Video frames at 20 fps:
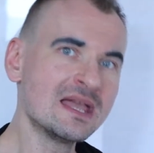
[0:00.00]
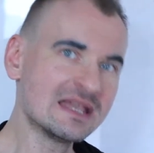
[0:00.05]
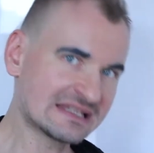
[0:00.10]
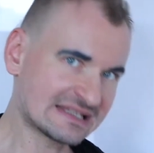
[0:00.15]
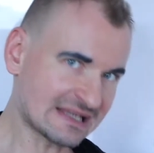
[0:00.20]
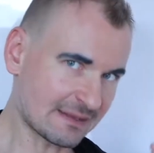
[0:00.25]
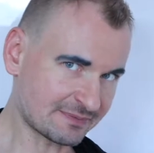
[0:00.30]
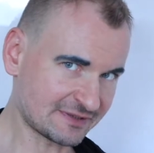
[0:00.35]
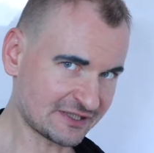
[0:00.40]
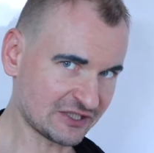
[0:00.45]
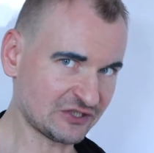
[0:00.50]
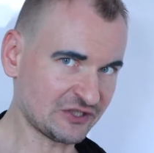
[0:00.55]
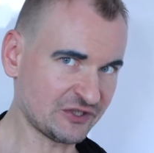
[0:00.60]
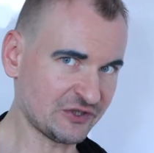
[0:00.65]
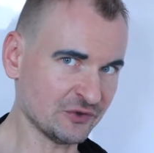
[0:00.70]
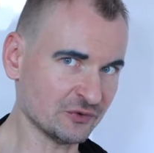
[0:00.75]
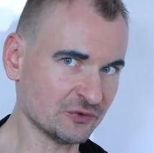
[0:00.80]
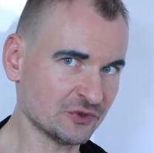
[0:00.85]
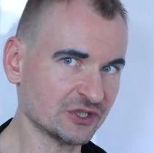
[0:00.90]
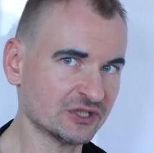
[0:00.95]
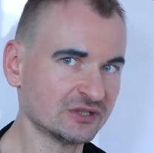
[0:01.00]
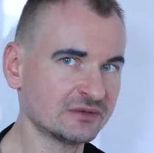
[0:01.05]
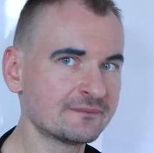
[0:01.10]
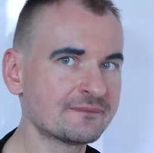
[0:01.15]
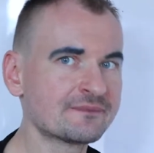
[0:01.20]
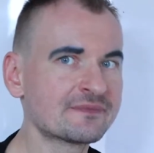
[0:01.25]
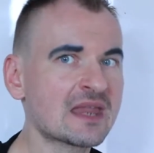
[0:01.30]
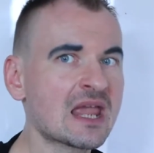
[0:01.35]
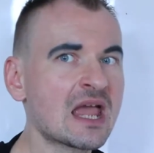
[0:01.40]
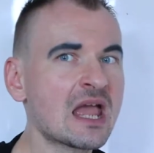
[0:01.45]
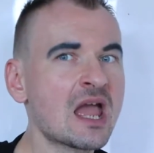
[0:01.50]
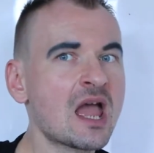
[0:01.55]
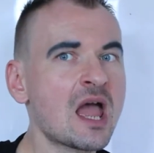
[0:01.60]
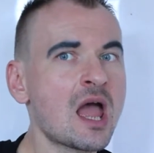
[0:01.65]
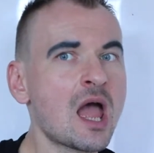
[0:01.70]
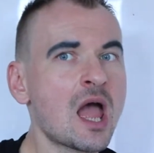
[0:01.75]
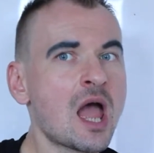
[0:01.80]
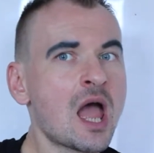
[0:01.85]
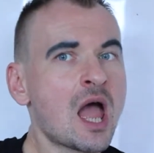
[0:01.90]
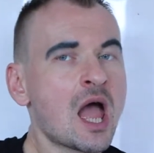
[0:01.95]
substitution.
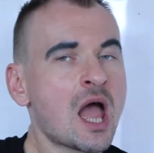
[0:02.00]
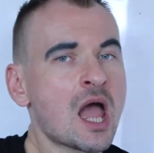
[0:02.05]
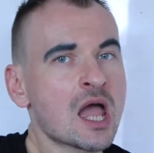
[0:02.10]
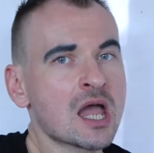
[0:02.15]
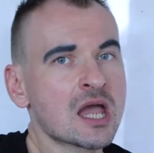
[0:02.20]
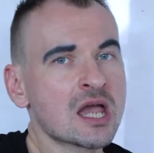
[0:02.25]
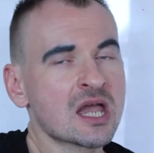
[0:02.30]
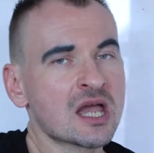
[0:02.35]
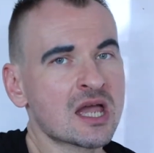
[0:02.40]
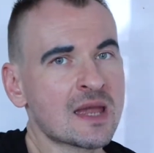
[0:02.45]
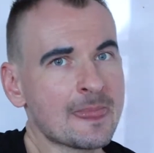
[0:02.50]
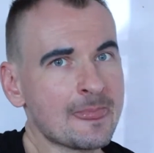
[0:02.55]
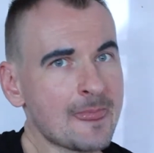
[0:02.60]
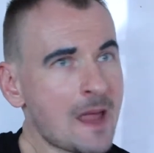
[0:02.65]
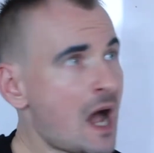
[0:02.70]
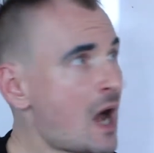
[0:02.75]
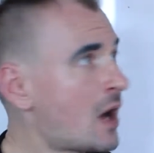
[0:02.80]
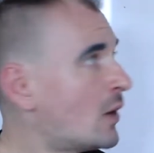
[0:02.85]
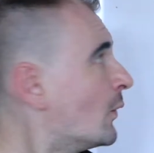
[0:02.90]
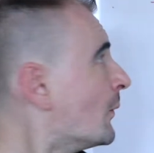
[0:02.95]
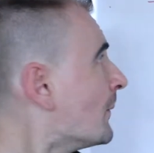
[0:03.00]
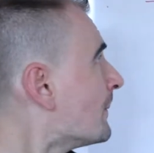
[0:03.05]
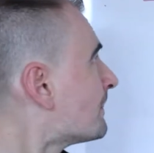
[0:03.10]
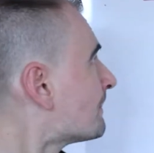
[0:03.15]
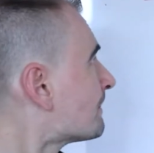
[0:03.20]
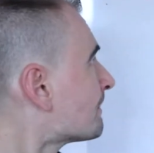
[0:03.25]
Now,